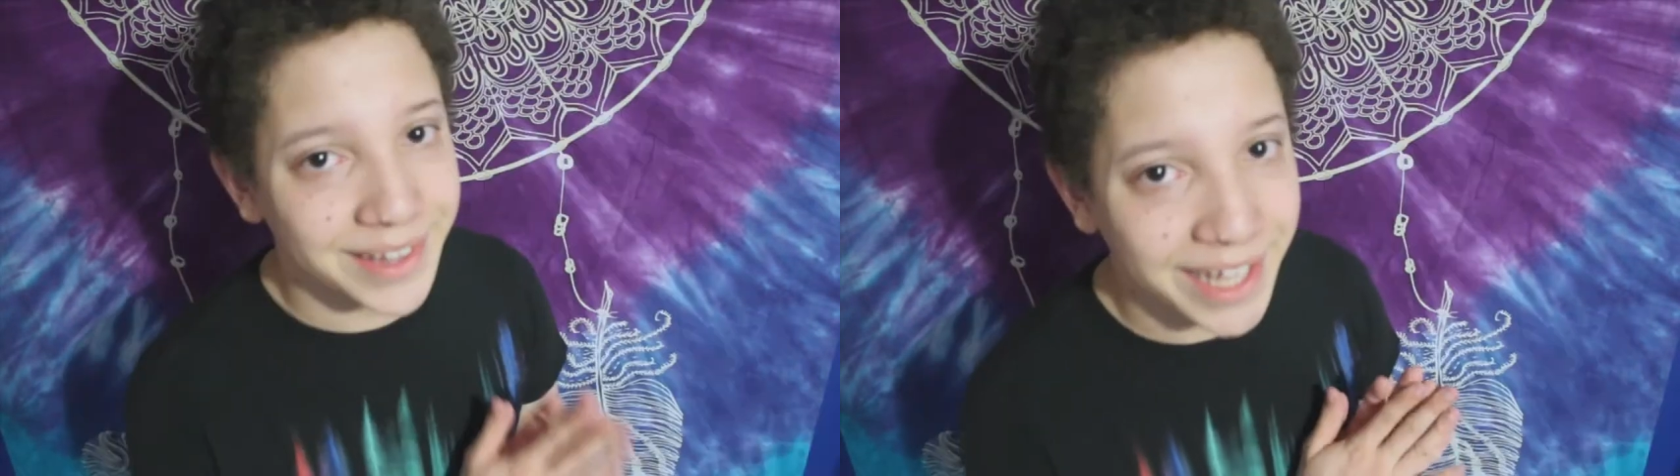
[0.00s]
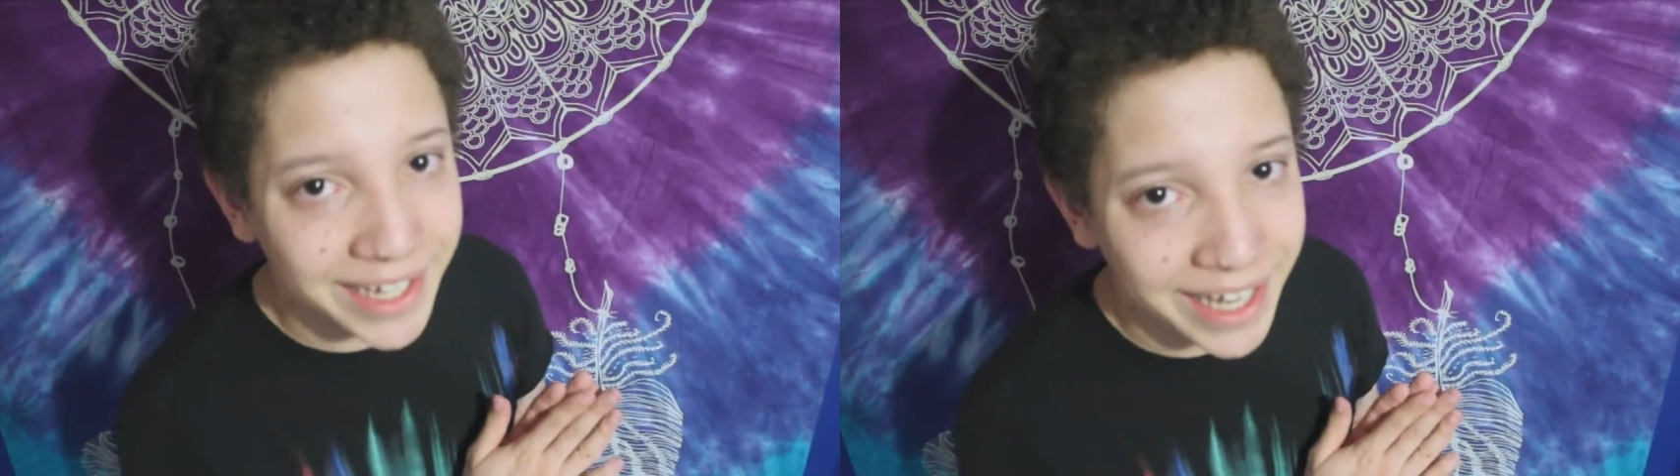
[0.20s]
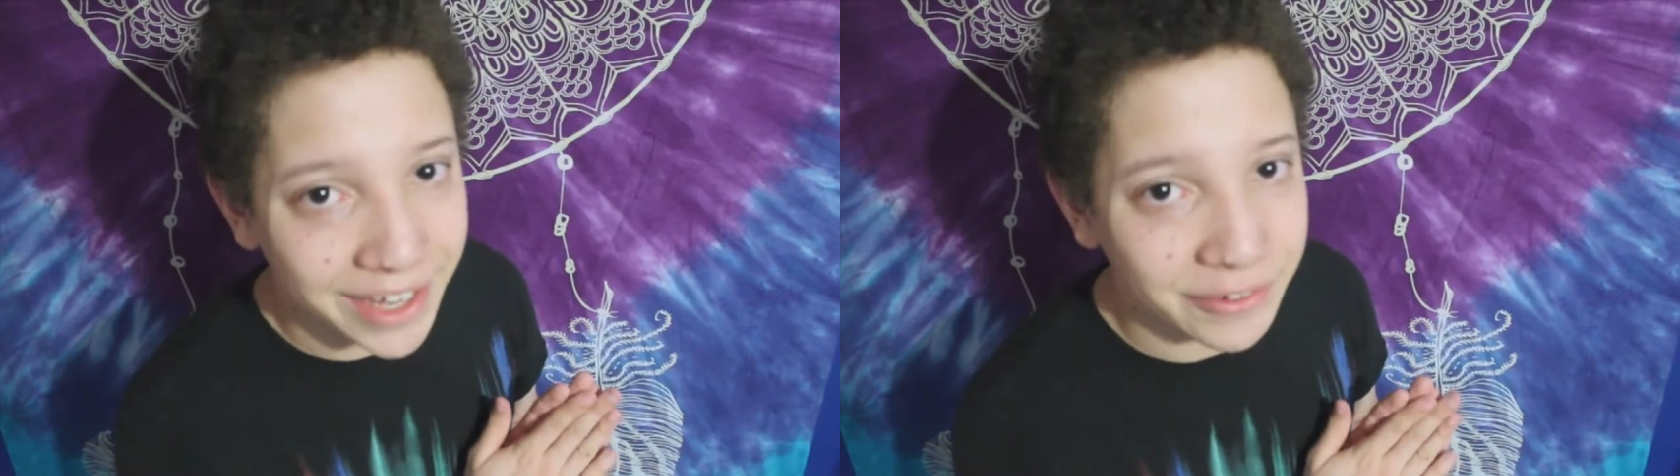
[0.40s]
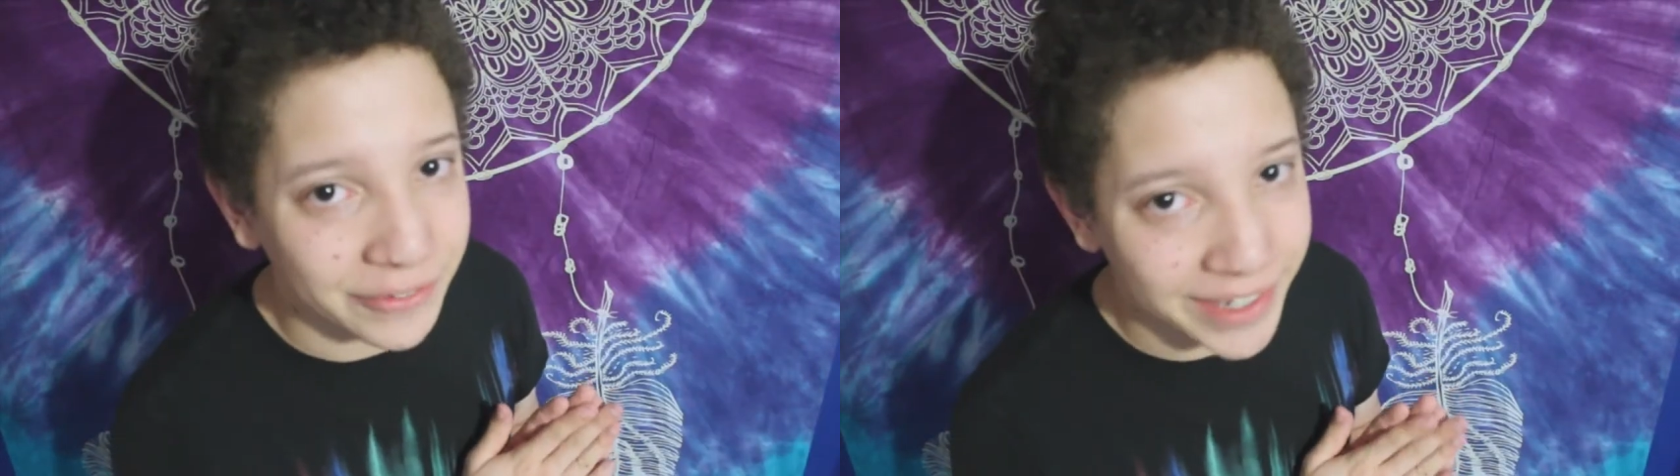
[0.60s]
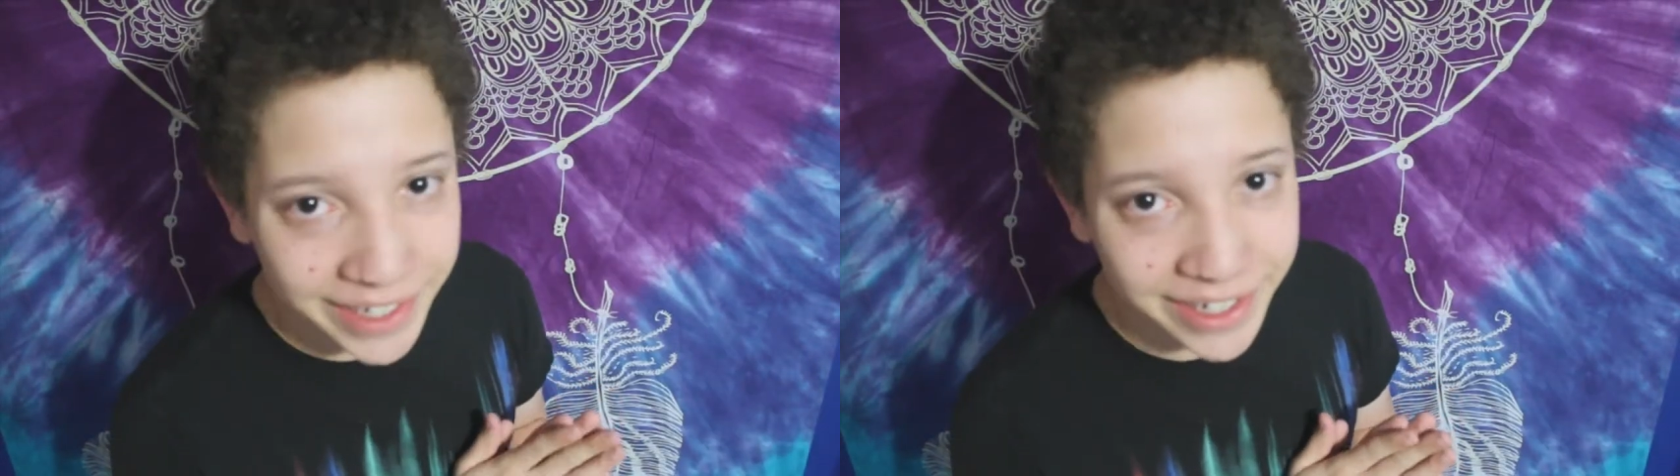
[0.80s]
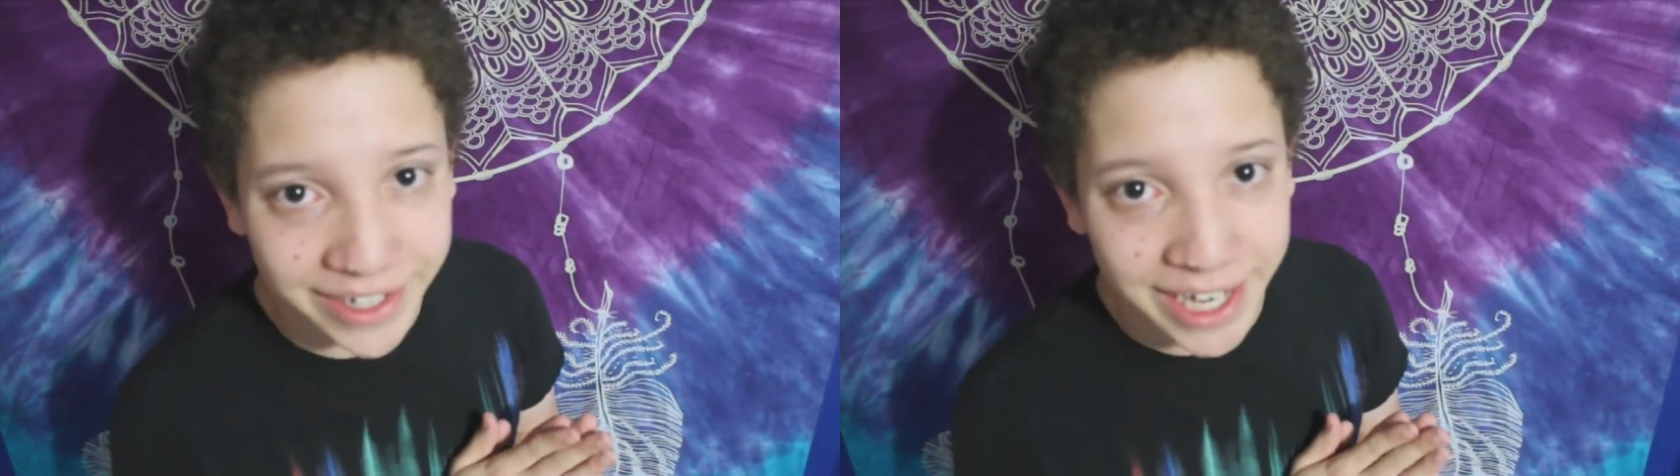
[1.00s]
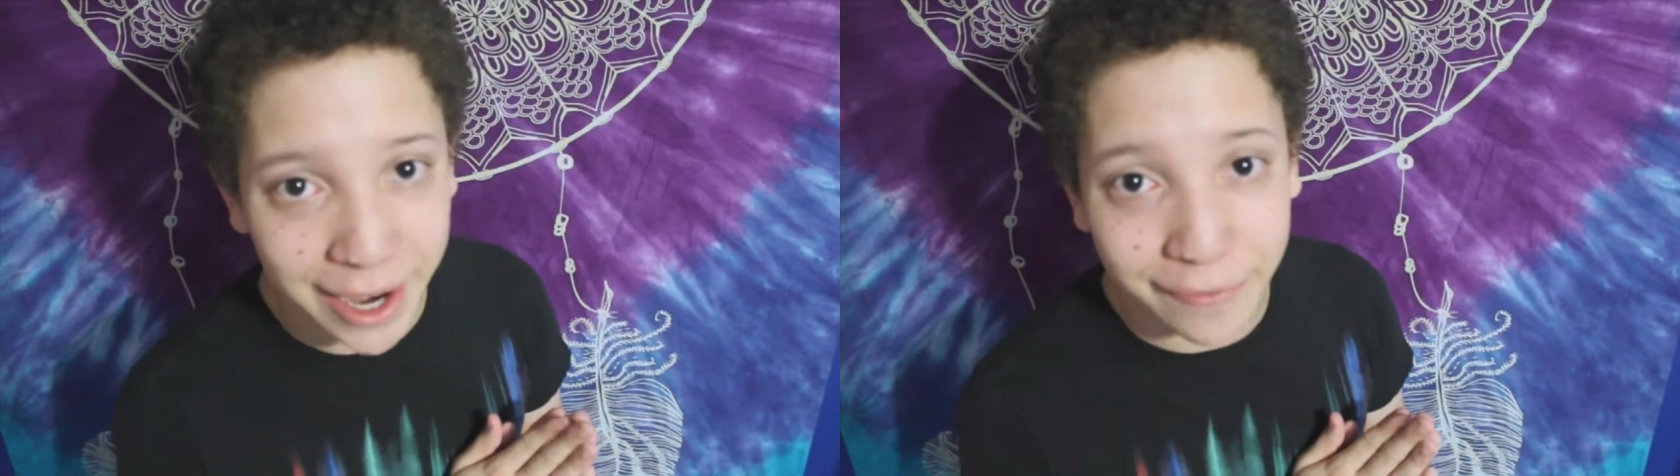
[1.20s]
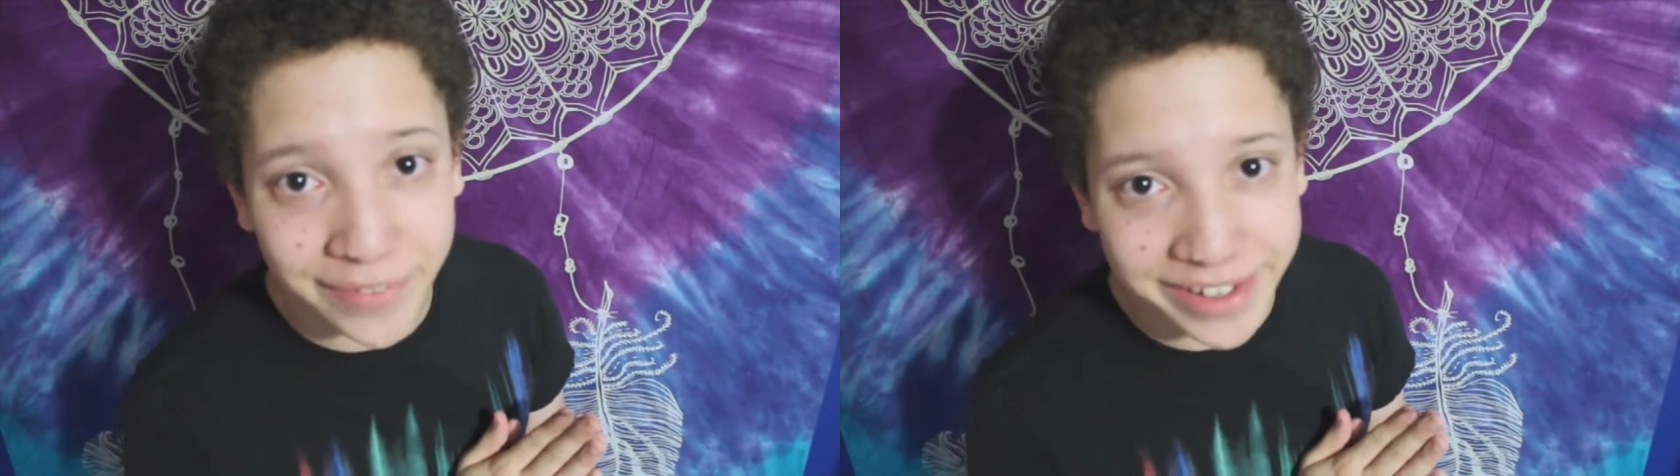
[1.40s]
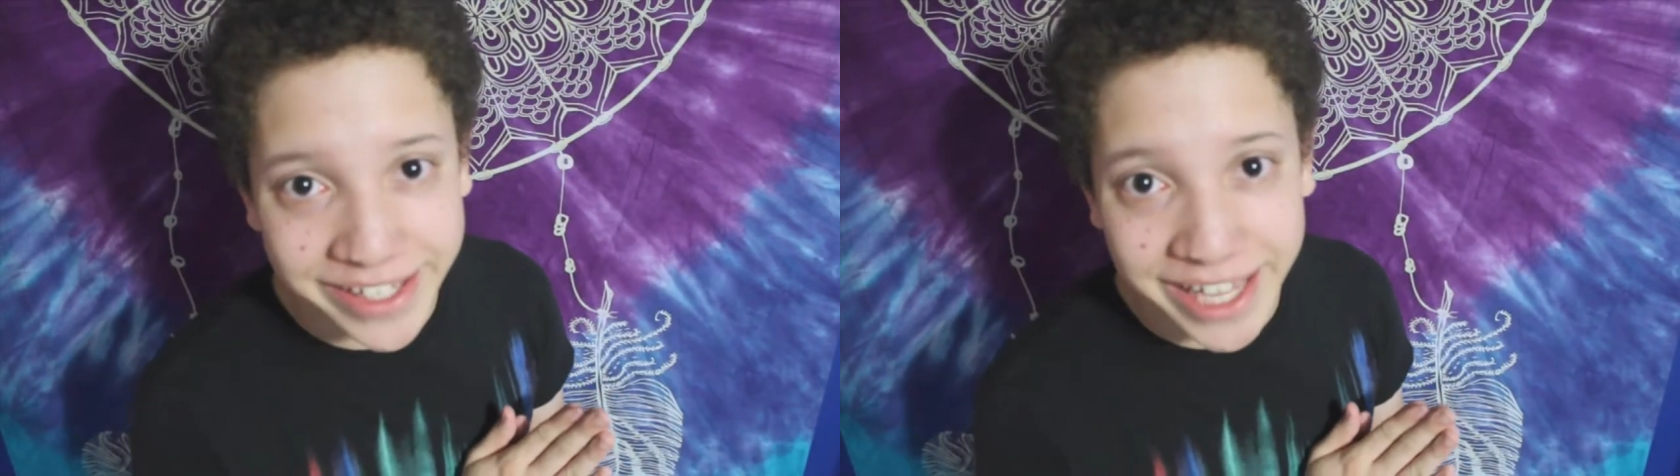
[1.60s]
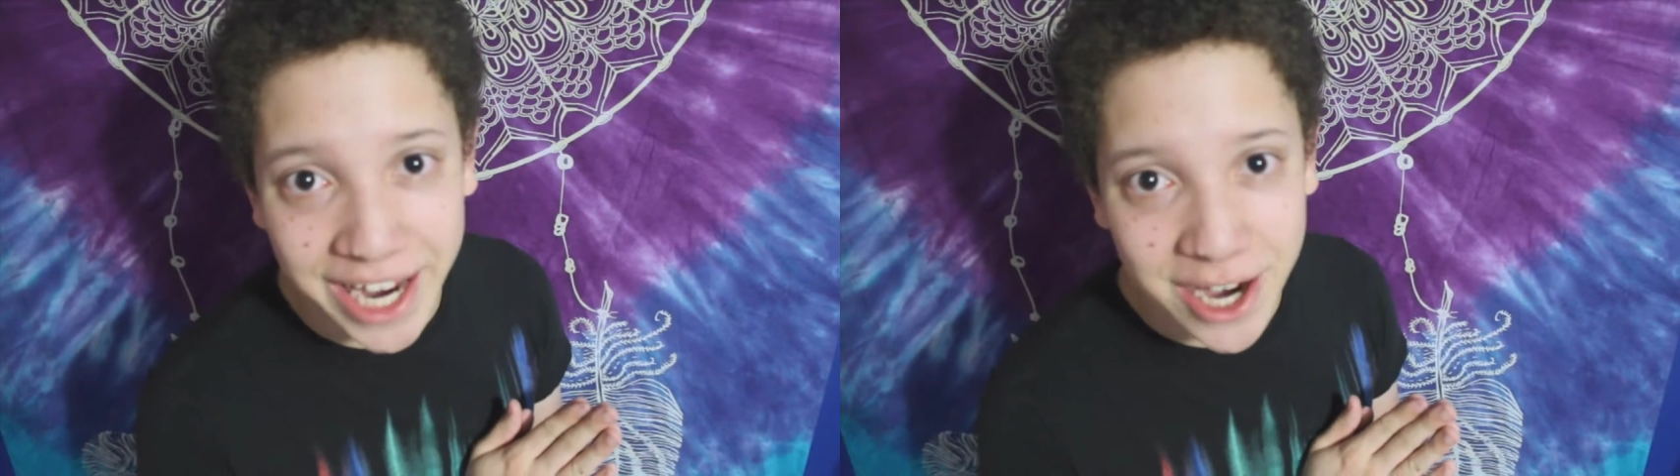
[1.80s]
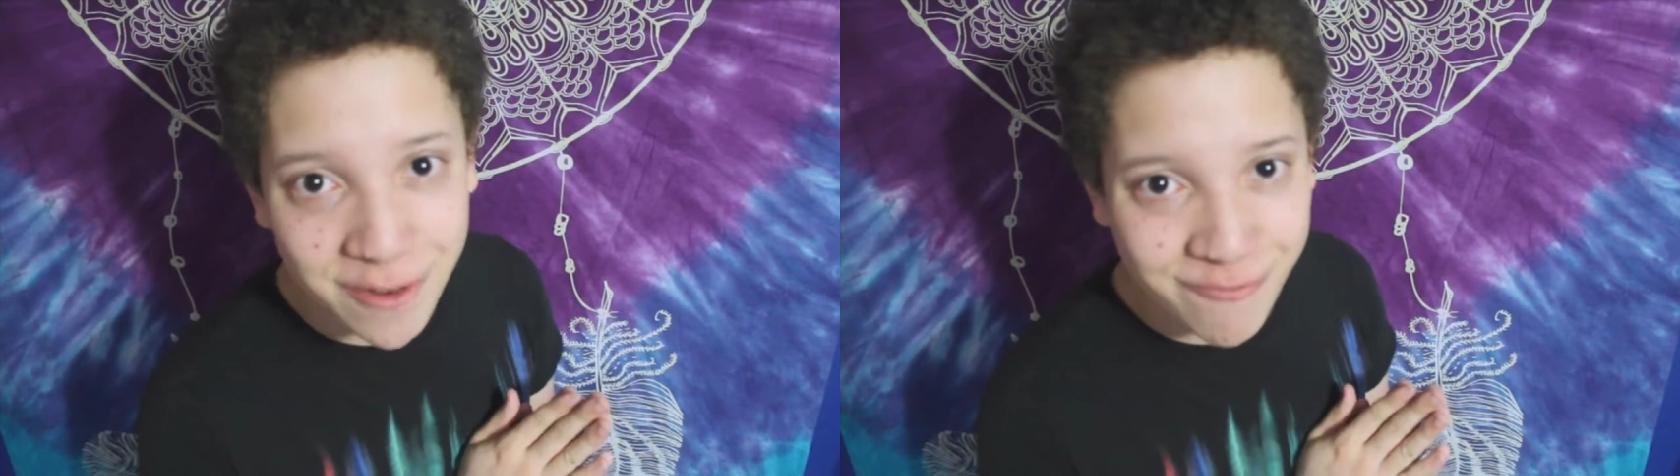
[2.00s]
They take really good care of us there.